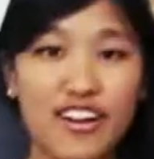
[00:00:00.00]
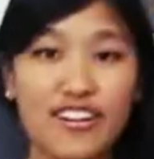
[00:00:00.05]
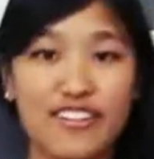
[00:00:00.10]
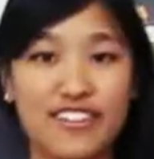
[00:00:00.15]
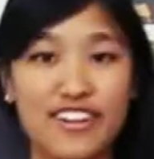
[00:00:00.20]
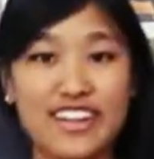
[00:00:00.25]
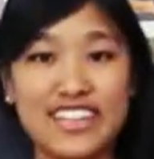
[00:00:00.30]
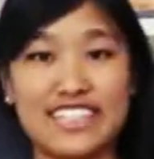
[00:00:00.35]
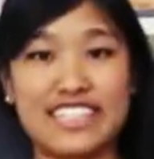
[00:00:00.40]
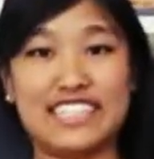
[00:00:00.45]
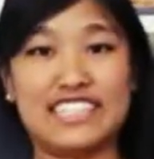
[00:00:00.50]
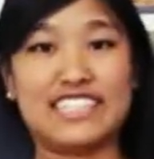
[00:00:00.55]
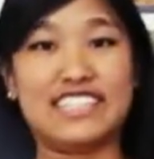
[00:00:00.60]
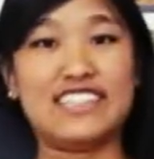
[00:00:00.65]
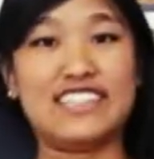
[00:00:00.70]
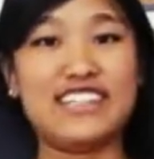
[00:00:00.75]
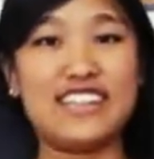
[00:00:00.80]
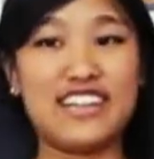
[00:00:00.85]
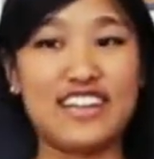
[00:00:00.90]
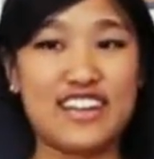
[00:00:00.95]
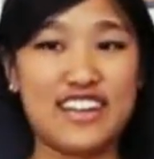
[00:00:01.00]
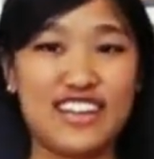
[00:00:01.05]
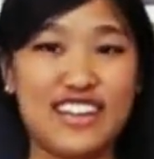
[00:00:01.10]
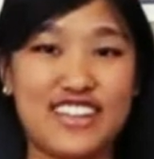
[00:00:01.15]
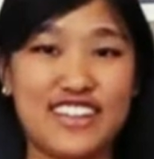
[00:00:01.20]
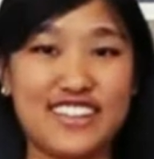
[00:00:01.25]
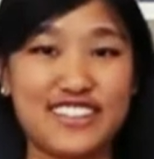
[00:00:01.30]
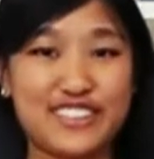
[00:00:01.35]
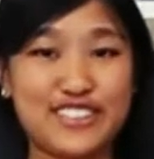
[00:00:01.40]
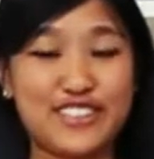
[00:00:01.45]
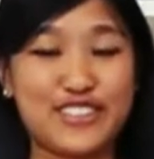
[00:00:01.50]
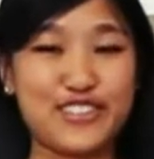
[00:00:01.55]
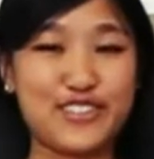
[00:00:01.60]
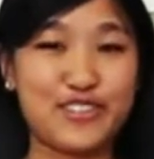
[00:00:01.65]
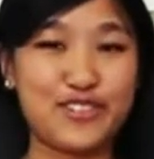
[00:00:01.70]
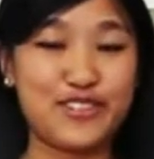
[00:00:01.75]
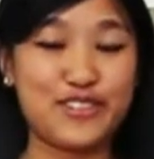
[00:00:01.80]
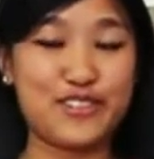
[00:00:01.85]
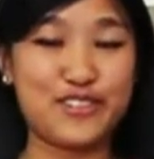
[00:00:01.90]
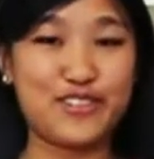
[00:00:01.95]
Alright.
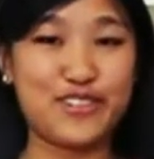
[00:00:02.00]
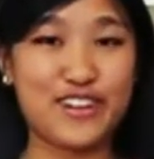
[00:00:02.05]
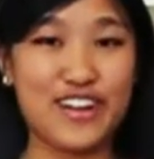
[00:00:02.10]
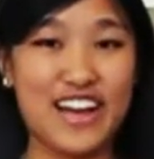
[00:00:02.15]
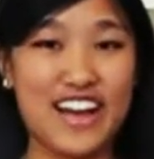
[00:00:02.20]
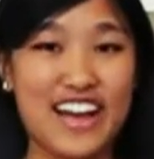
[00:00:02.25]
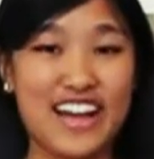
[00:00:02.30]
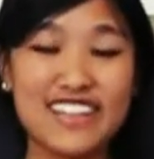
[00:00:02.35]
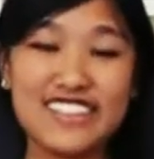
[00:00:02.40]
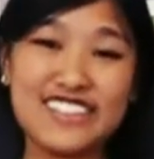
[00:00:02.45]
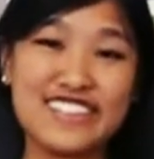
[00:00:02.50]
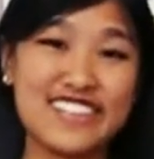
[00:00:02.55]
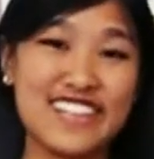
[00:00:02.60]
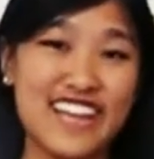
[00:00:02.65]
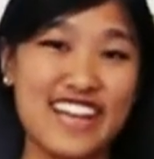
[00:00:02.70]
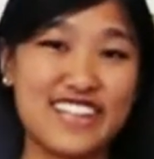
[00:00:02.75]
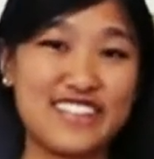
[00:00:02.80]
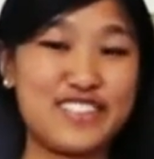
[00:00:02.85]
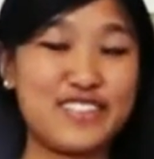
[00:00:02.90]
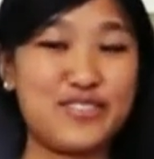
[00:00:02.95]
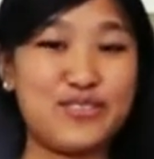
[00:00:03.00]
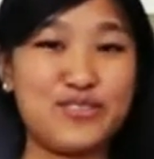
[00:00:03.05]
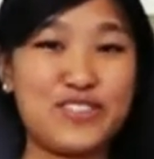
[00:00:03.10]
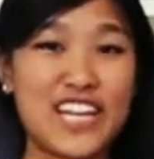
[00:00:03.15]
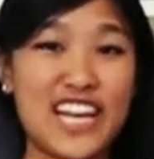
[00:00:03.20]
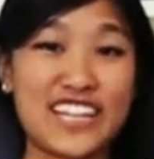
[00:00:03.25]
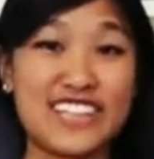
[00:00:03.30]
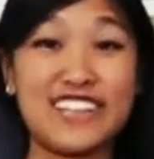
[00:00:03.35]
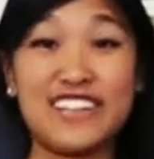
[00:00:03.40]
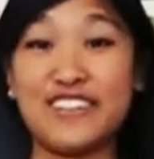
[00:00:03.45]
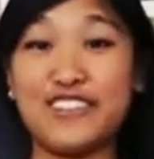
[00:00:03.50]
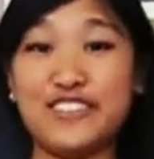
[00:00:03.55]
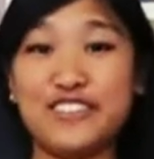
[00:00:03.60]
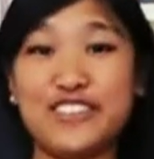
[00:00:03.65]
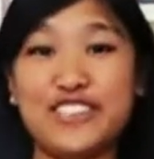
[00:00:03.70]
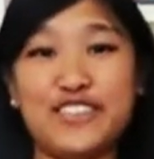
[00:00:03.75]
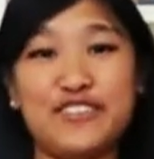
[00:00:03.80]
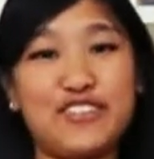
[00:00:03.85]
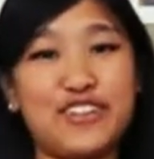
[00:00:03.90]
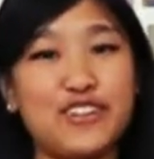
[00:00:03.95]
So I just had some technical
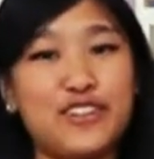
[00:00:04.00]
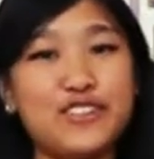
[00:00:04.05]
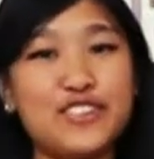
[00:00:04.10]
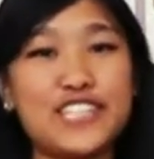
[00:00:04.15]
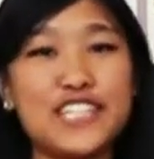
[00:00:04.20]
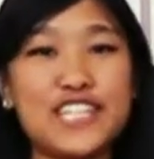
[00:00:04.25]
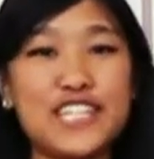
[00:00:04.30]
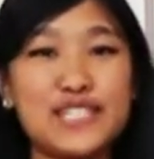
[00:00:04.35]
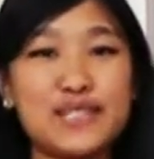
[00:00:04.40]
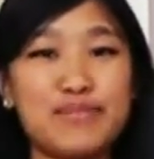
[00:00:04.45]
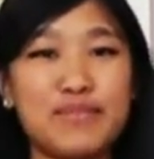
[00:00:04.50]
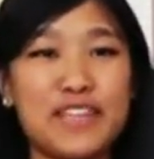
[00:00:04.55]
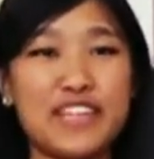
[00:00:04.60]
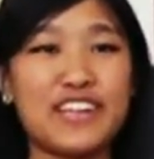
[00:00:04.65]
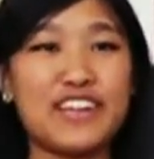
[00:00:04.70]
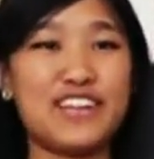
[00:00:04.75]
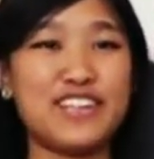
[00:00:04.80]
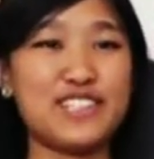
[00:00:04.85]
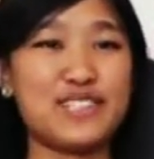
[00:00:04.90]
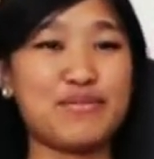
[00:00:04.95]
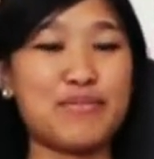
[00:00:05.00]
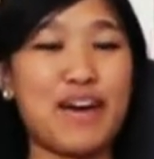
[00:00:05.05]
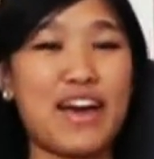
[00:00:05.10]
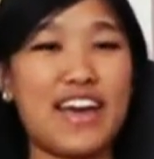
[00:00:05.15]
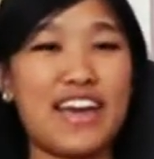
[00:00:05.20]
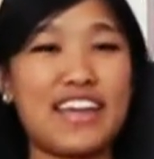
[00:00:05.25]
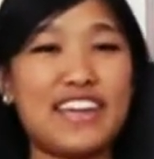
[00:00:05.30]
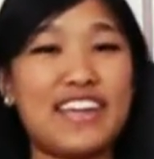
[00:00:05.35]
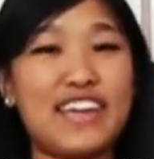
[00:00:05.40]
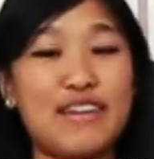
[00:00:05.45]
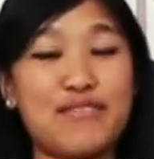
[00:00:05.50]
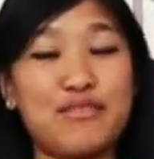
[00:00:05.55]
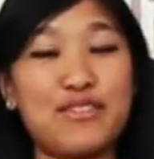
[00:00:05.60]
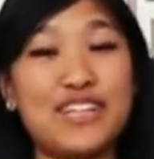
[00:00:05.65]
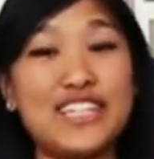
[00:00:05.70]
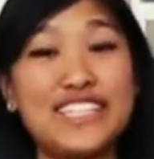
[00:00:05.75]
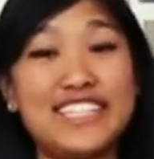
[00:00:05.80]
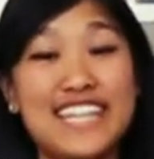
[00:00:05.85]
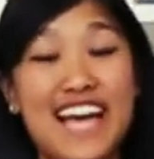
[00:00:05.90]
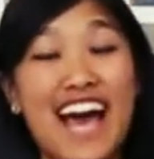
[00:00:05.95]
difficulties because my camera
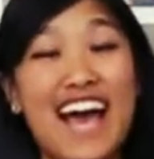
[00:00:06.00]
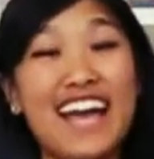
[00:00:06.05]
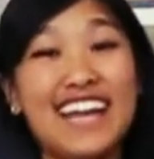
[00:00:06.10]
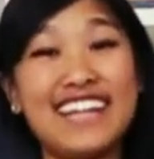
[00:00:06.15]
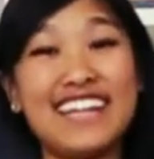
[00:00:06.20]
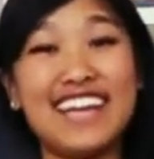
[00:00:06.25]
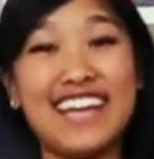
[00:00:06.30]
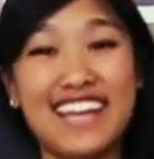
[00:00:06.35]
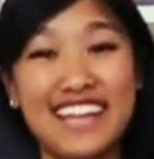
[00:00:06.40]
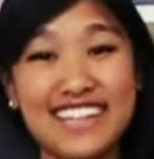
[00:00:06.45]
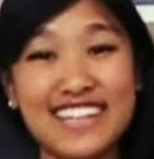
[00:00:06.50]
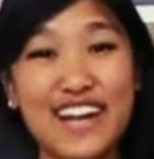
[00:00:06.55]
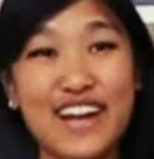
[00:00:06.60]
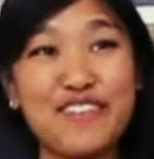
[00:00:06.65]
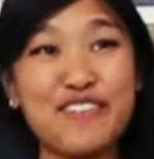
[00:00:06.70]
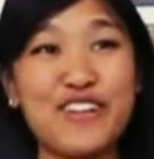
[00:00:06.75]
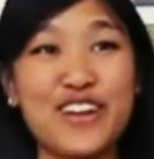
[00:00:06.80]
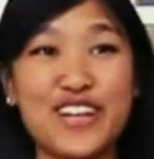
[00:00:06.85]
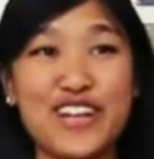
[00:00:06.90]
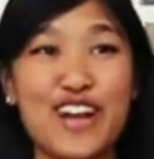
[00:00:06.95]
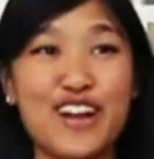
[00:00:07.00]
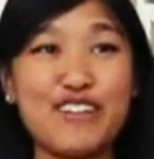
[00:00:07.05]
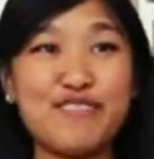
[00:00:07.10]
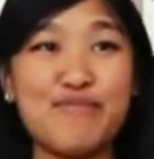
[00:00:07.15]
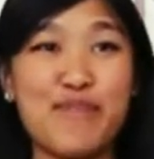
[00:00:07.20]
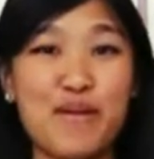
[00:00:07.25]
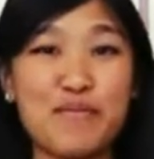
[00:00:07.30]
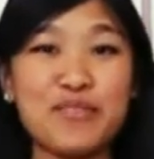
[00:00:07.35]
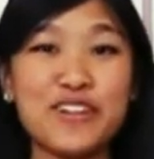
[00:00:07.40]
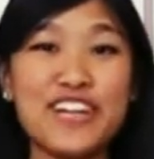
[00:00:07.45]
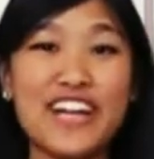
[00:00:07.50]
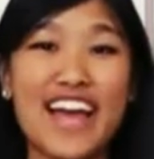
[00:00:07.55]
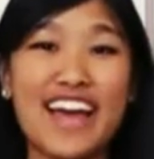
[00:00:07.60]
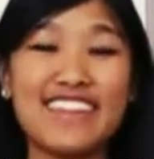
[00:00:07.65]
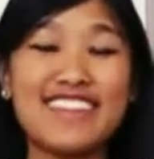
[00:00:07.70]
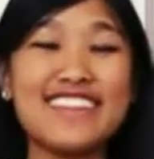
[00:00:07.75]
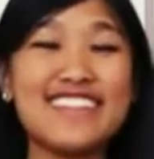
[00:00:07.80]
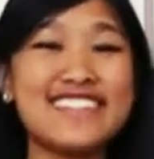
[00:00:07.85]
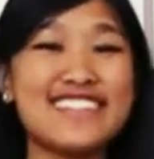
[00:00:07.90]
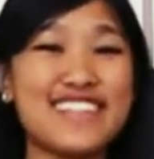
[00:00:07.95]
died and I ran out of memory
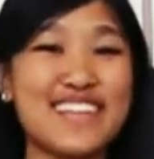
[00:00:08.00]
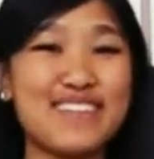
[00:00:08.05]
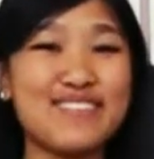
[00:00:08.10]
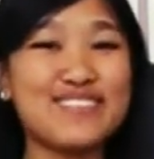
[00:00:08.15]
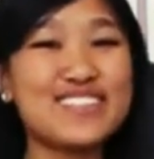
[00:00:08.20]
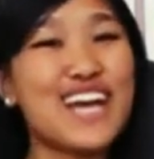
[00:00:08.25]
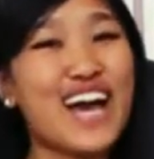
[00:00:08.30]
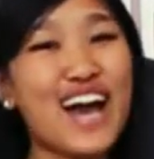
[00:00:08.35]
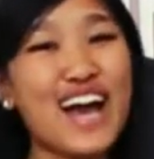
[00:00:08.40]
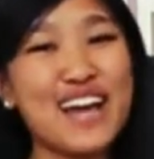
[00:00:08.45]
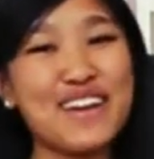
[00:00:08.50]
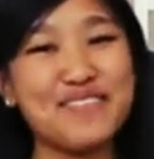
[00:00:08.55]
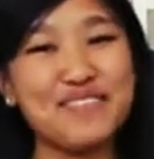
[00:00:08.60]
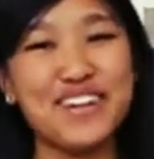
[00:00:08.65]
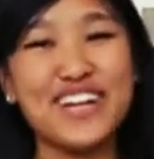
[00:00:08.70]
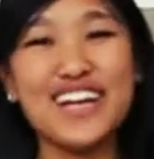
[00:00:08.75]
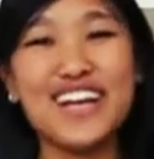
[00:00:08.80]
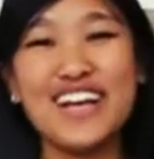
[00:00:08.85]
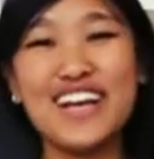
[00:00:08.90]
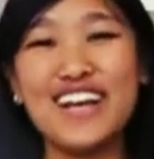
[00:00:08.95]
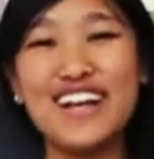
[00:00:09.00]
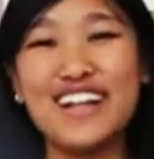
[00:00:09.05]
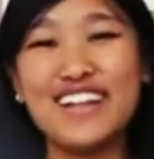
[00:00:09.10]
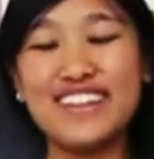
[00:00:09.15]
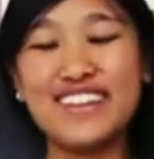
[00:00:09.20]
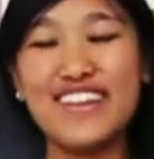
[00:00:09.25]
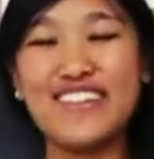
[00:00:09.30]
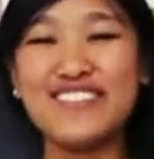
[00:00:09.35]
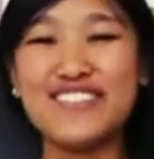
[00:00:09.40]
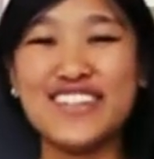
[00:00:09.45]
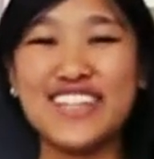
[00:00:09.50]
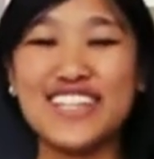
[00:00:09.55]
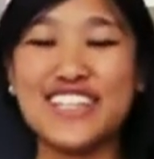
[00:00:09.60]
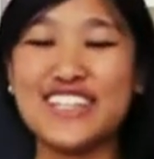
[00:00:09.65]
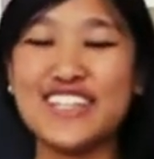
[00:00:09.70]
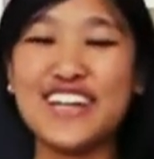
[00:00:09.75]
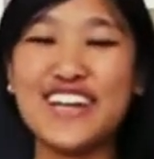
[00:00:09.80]
at the same time. Lovely.